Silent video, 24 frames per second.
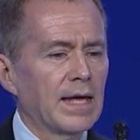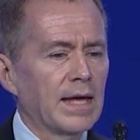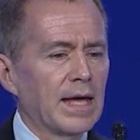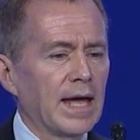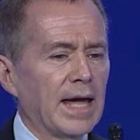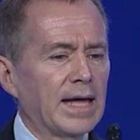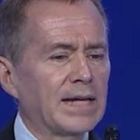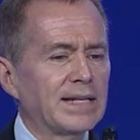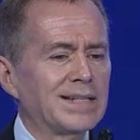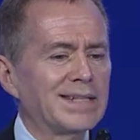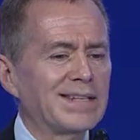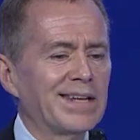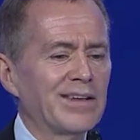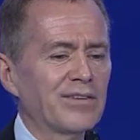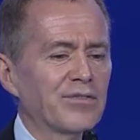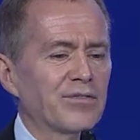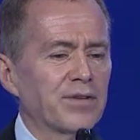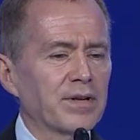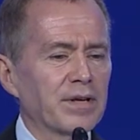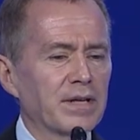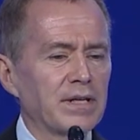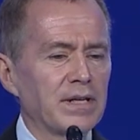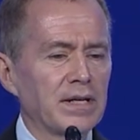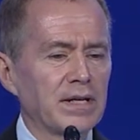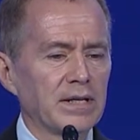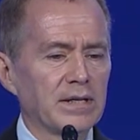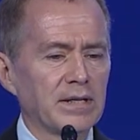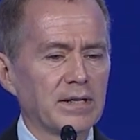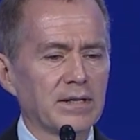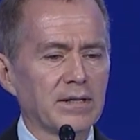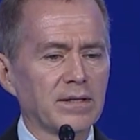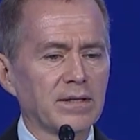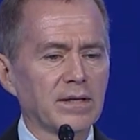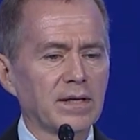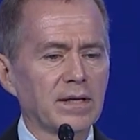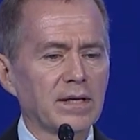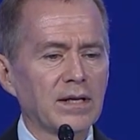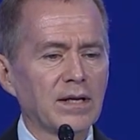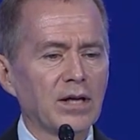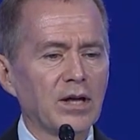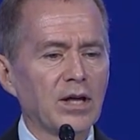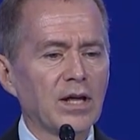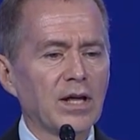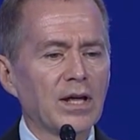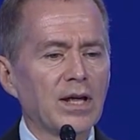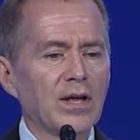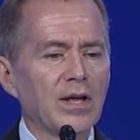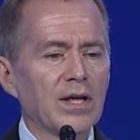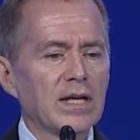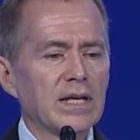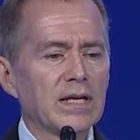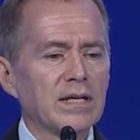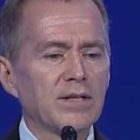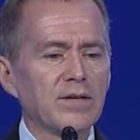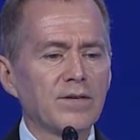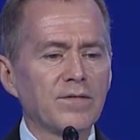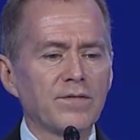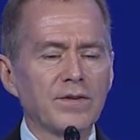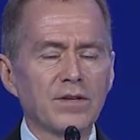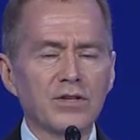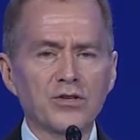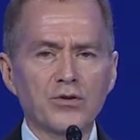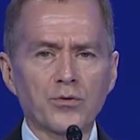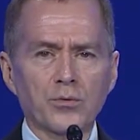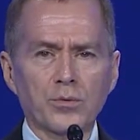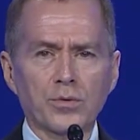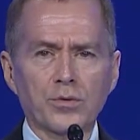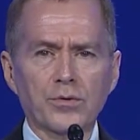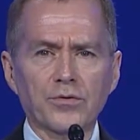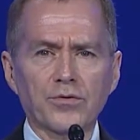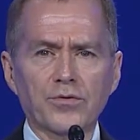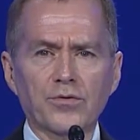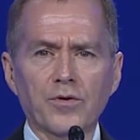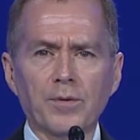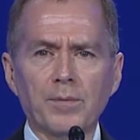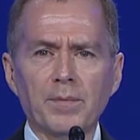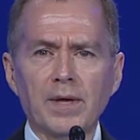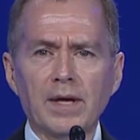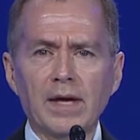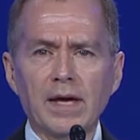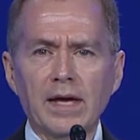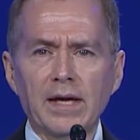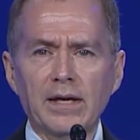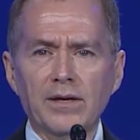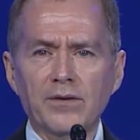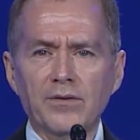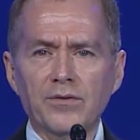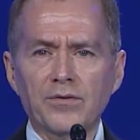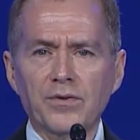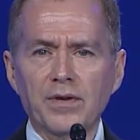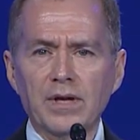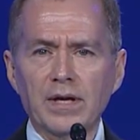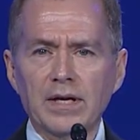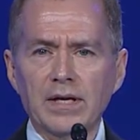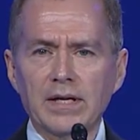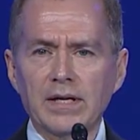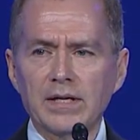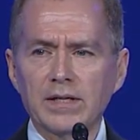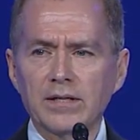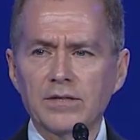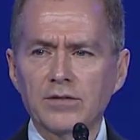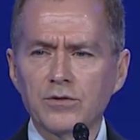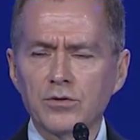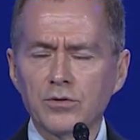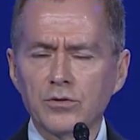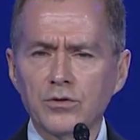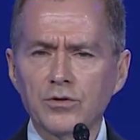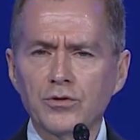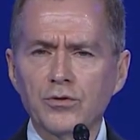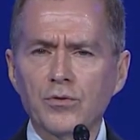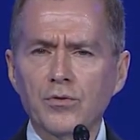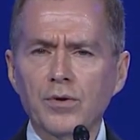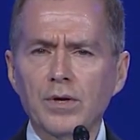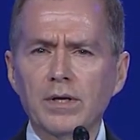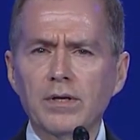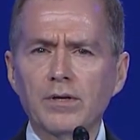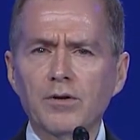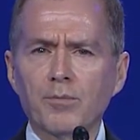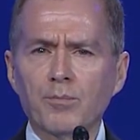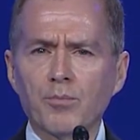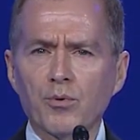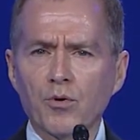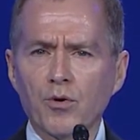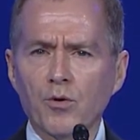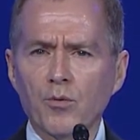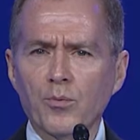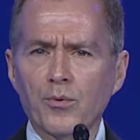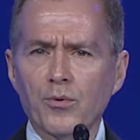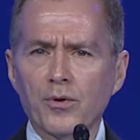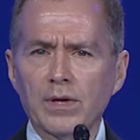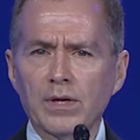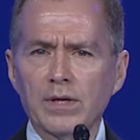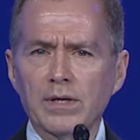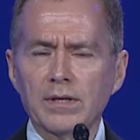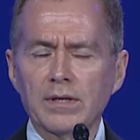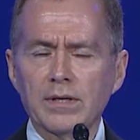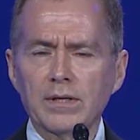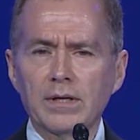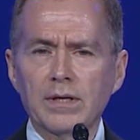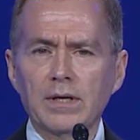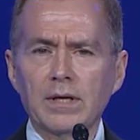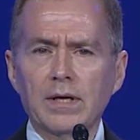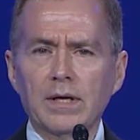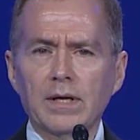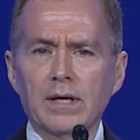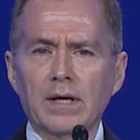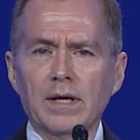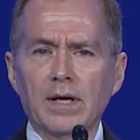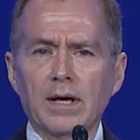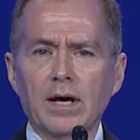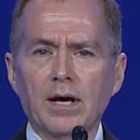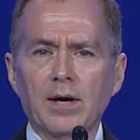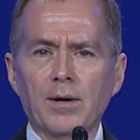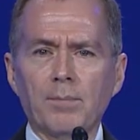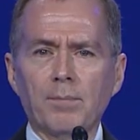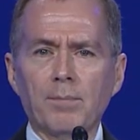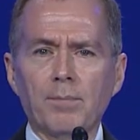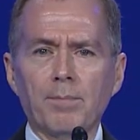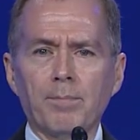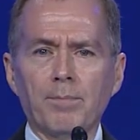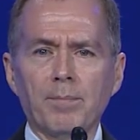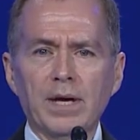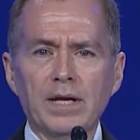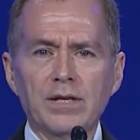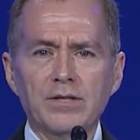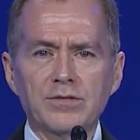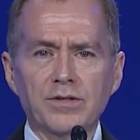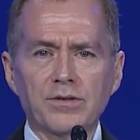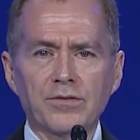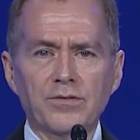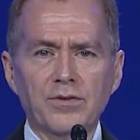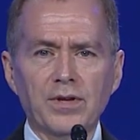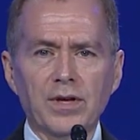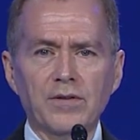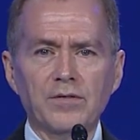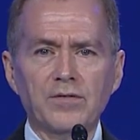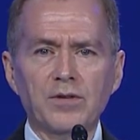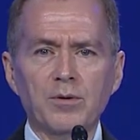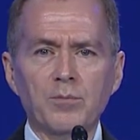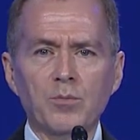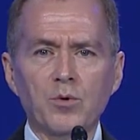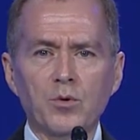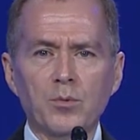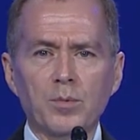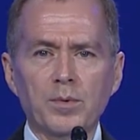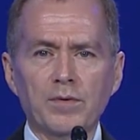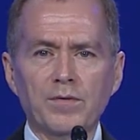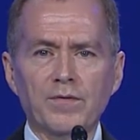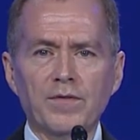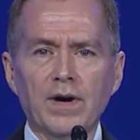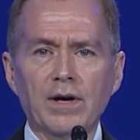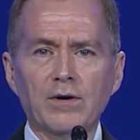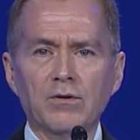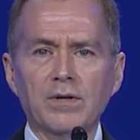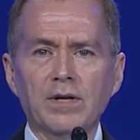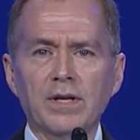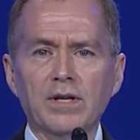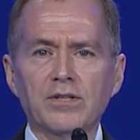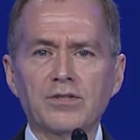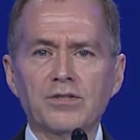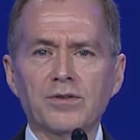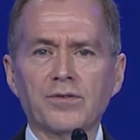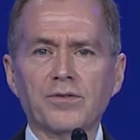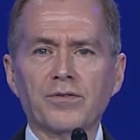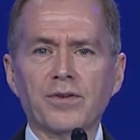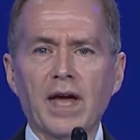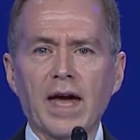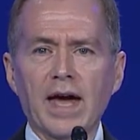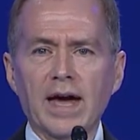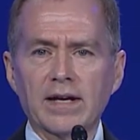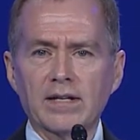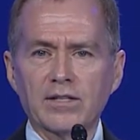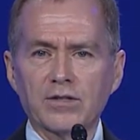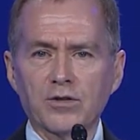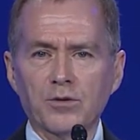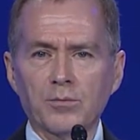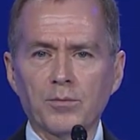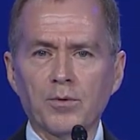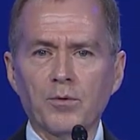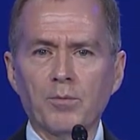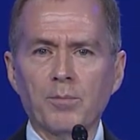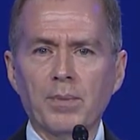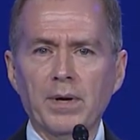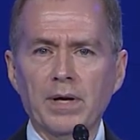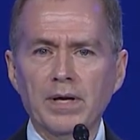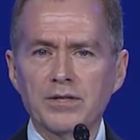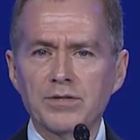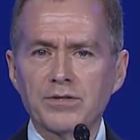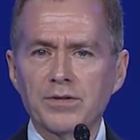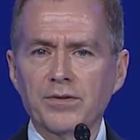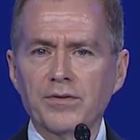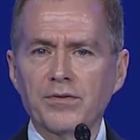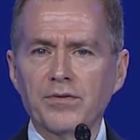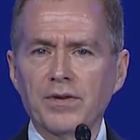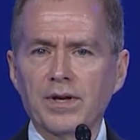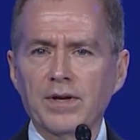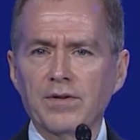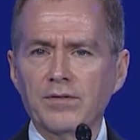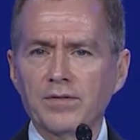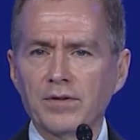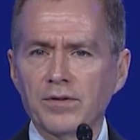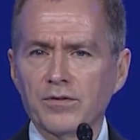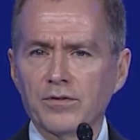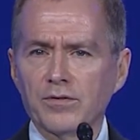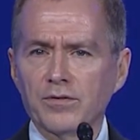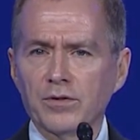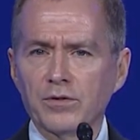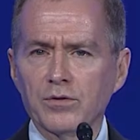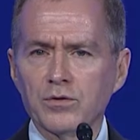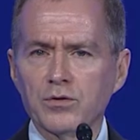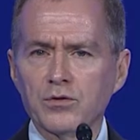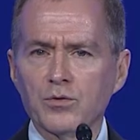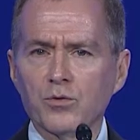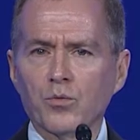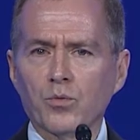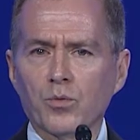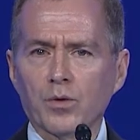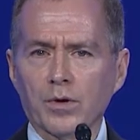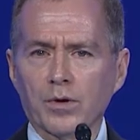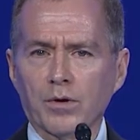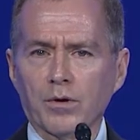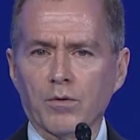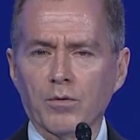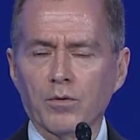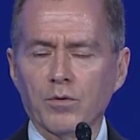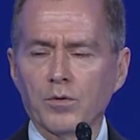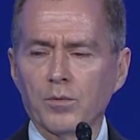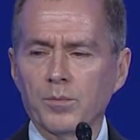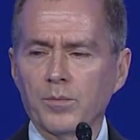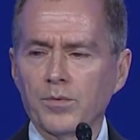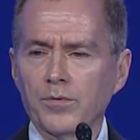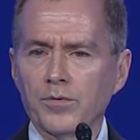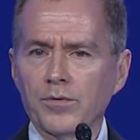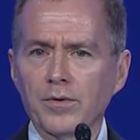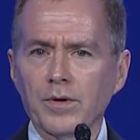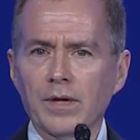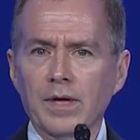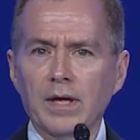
And designating individuals from the ASA to join appropriate Patient Safety Movement Foundation's actionable patient safety solution work groups